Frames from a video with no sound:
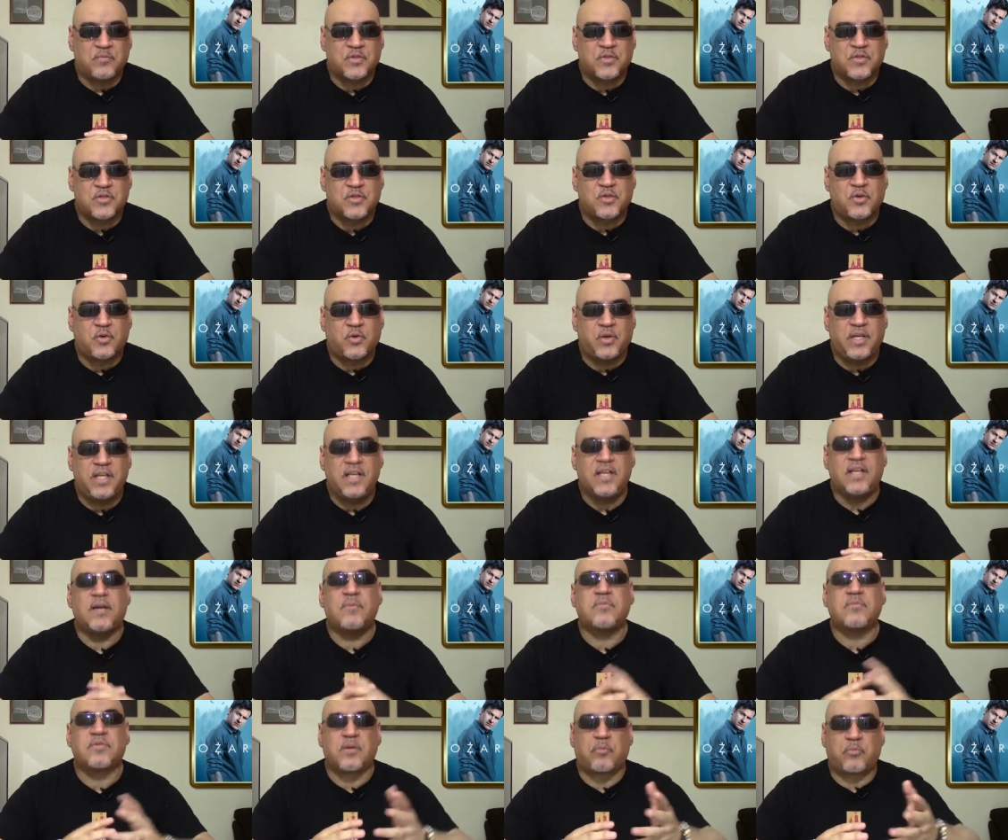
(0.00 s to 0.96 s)
So he
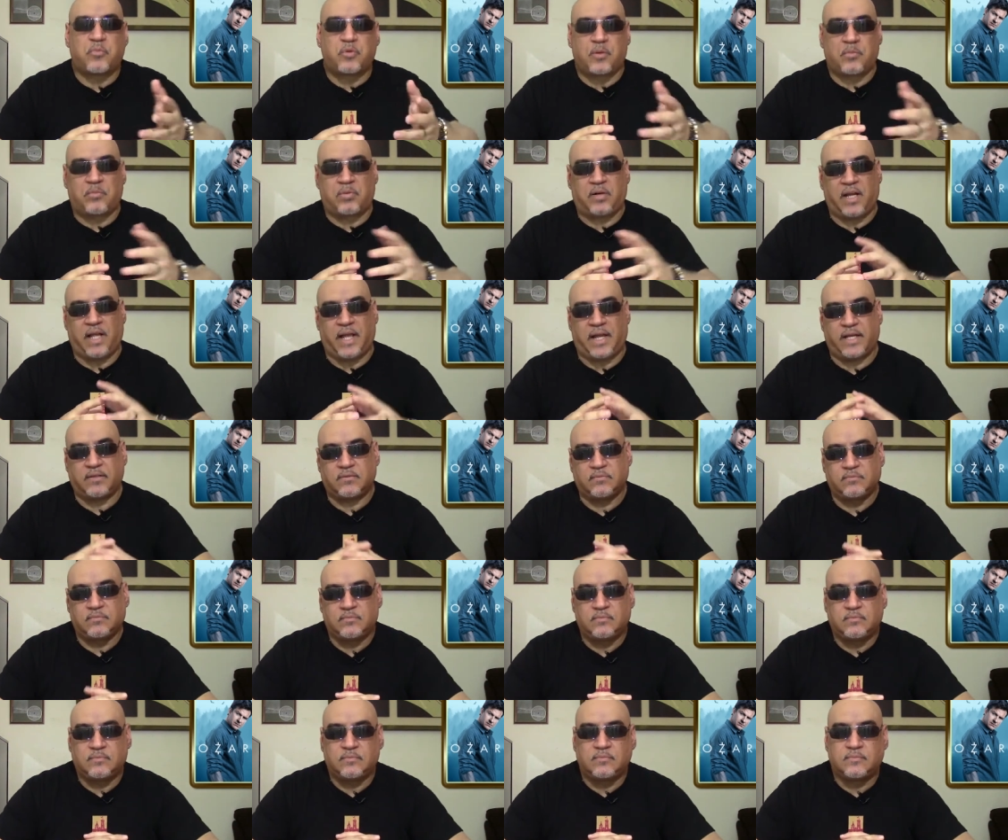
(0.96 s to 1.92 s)
comes up with a plan
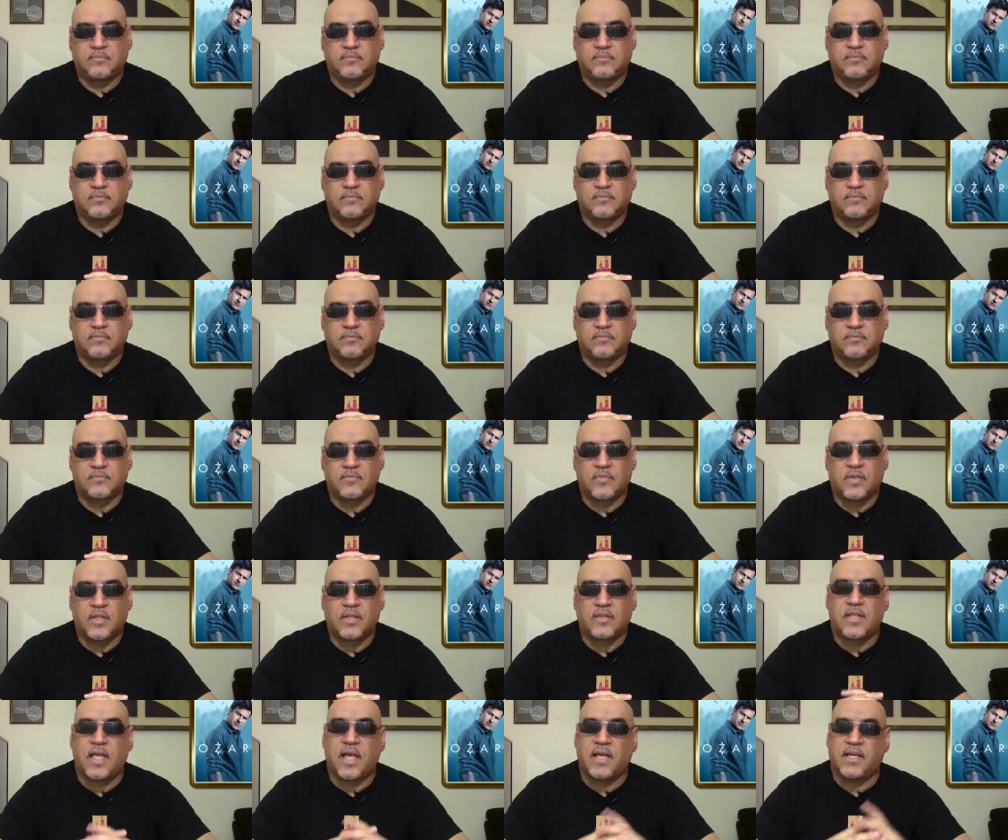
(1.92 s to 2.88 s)

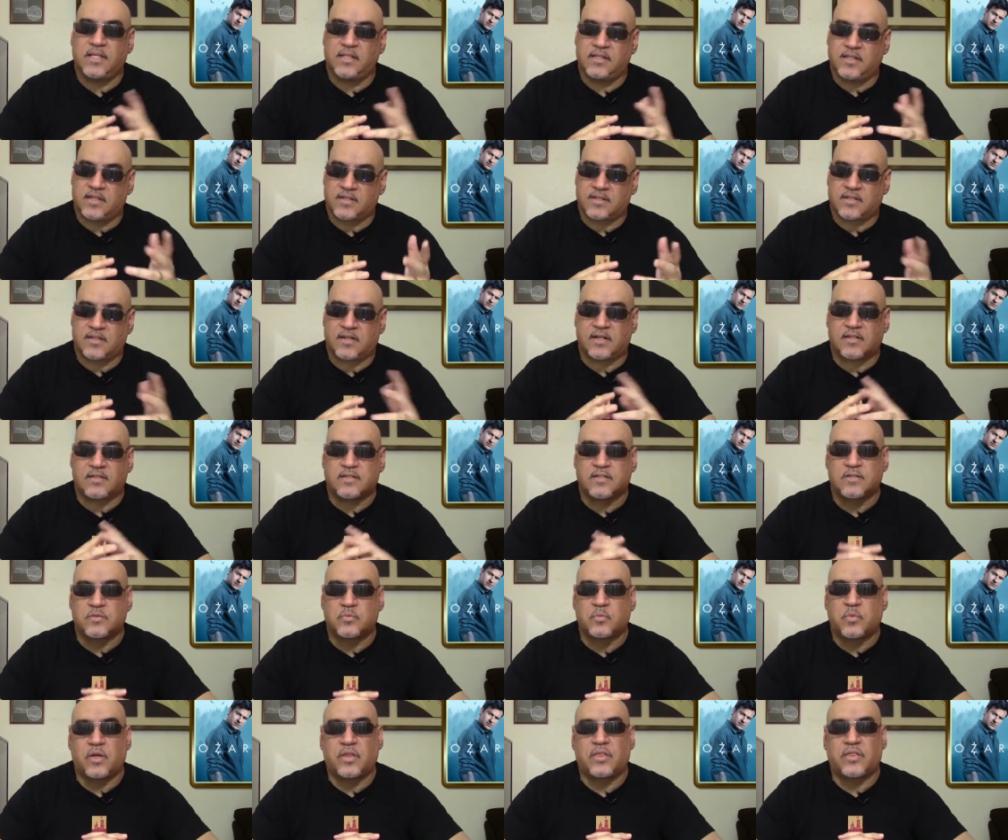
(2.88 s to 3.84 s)
that he
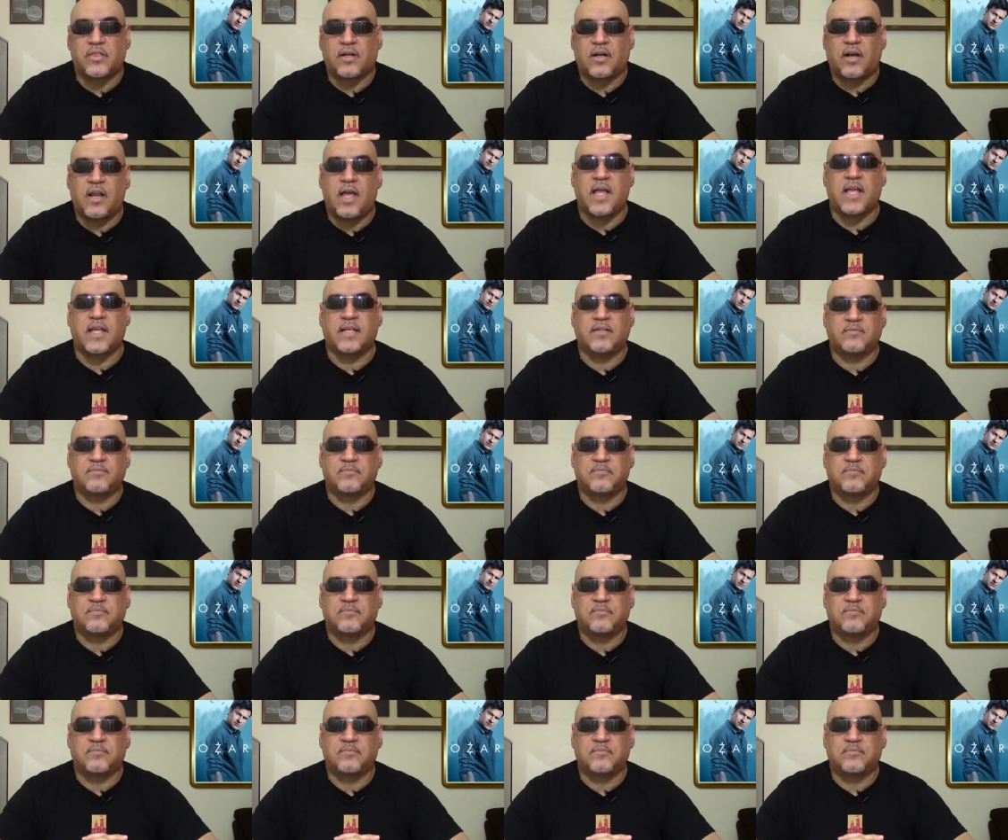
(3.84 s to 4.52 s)
discusses with the client.